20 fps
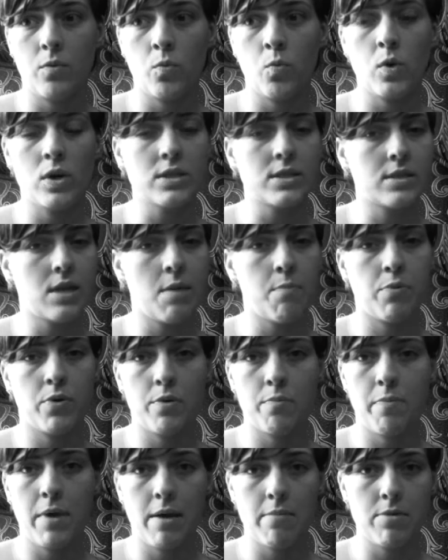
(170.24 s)
once they
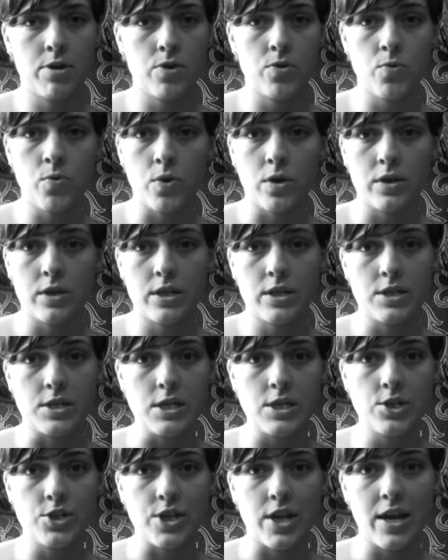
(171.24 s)
put Baby U on to
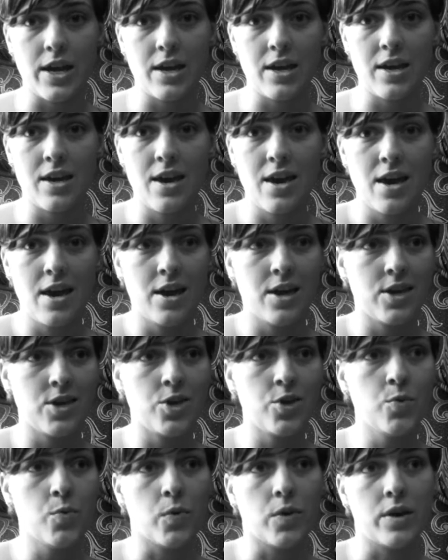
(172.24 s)
DJ,
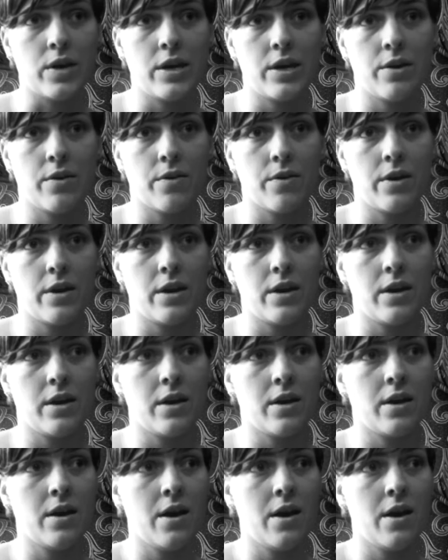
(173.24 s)
you were hearing